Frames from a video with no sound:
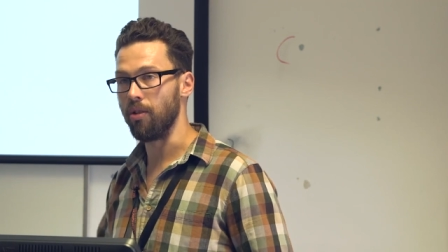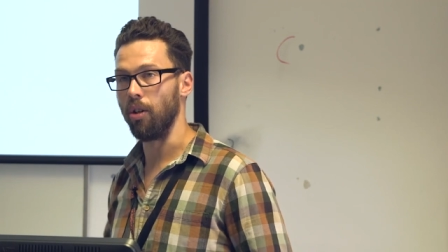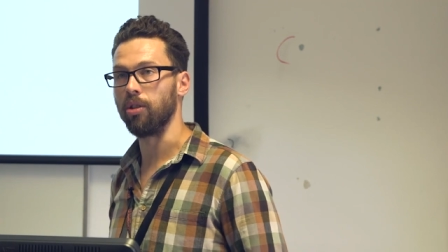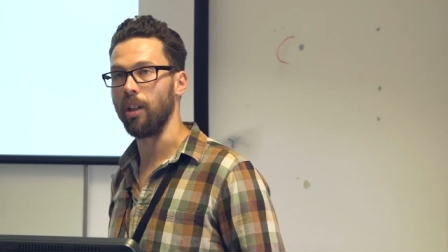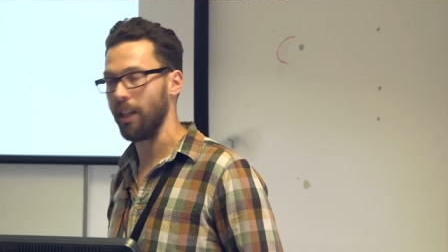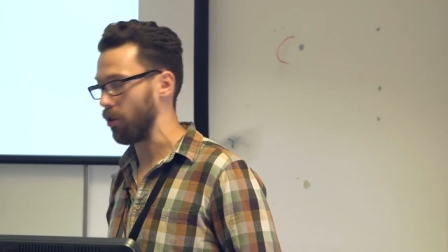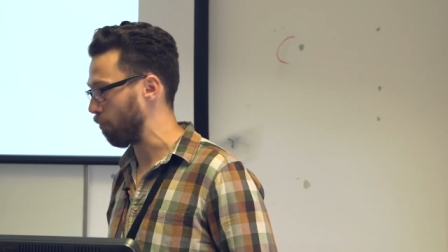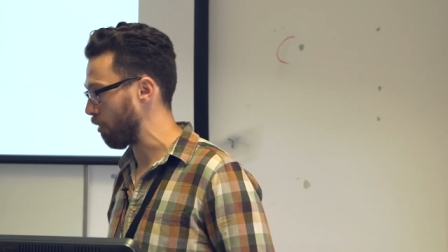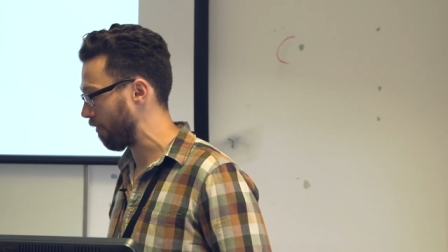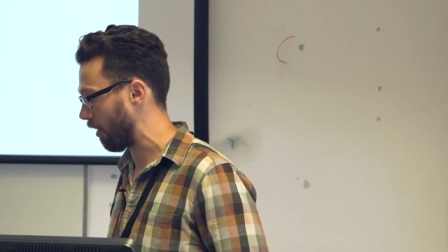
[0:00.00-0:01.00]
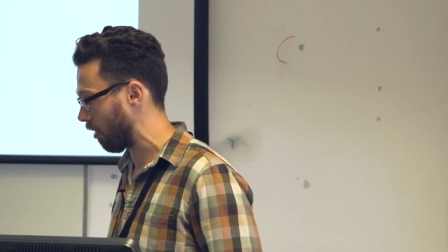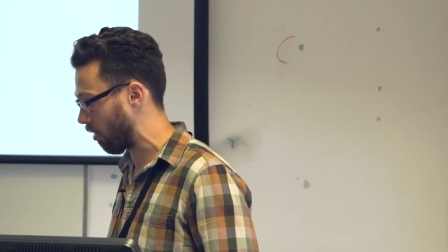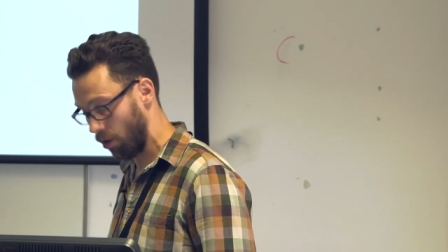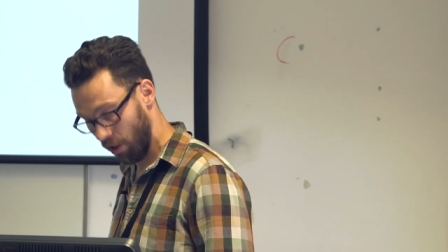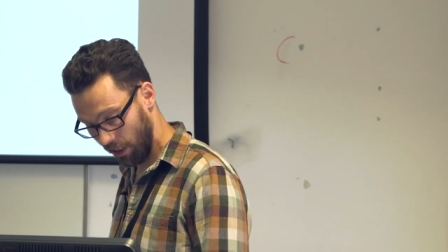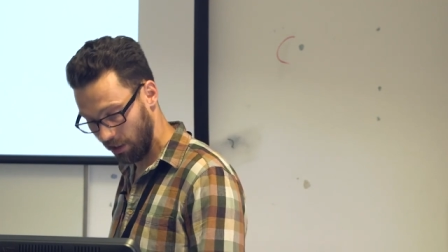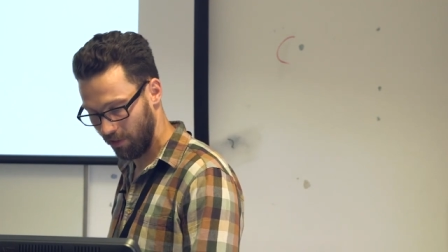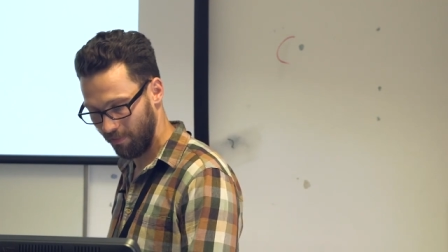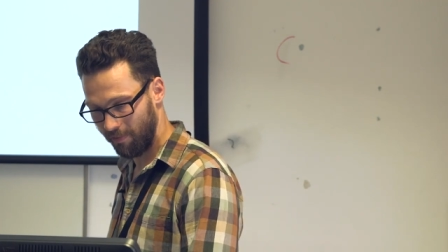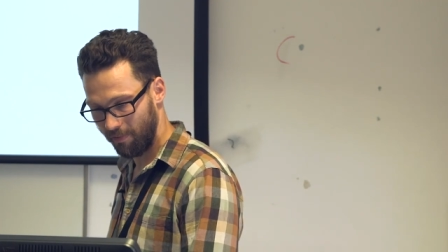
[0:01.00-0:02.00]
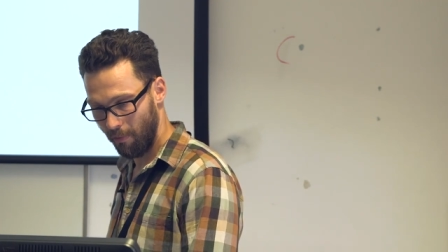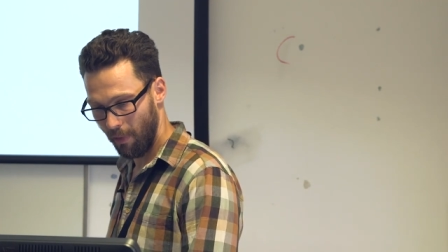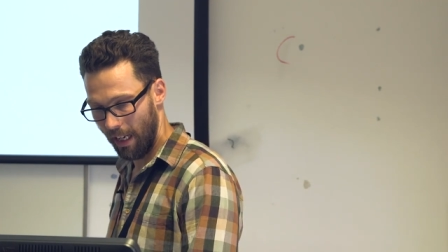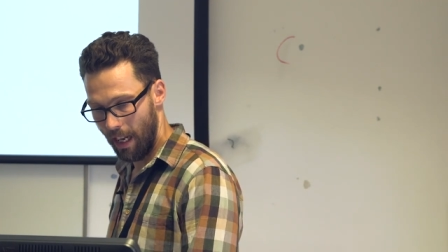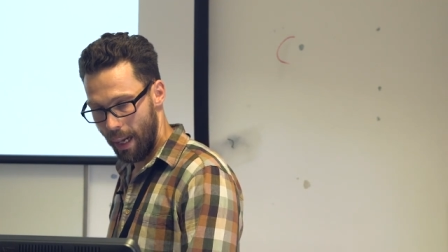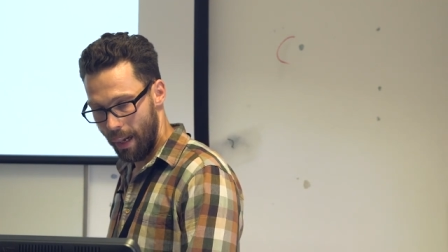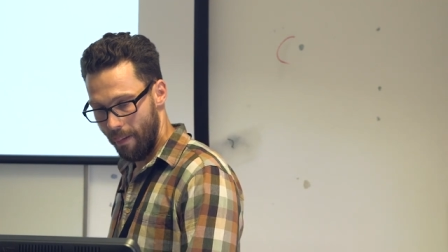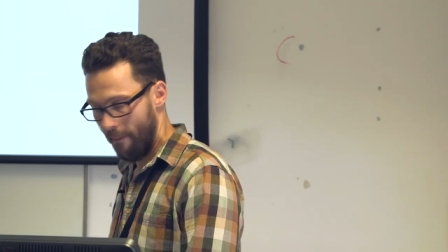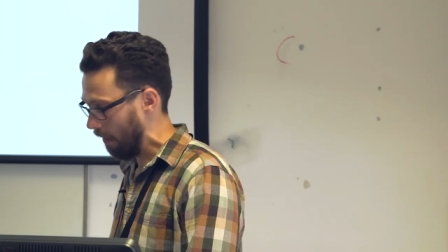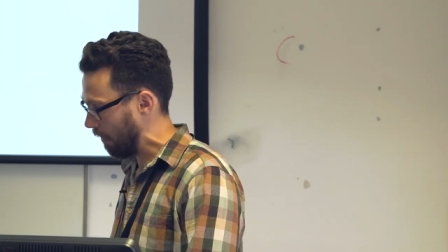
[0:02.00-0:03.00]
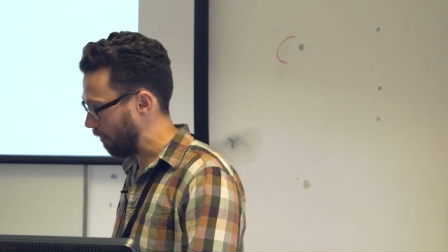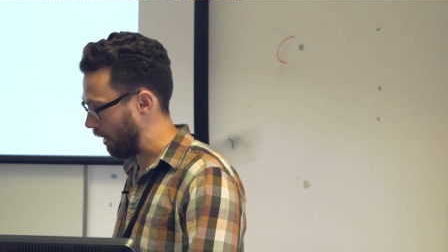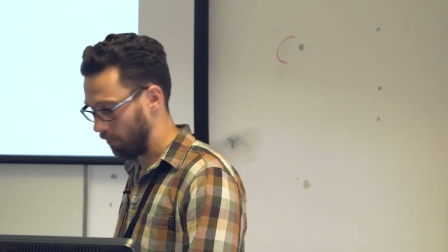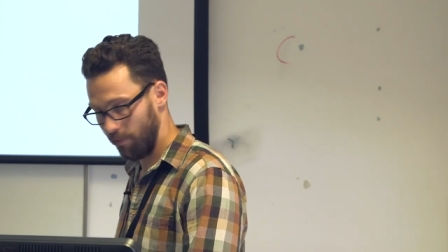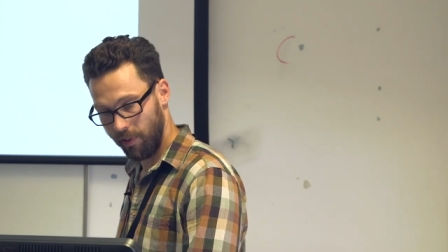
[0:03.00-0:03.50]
dorsolateral prefrontal cortex. Wow,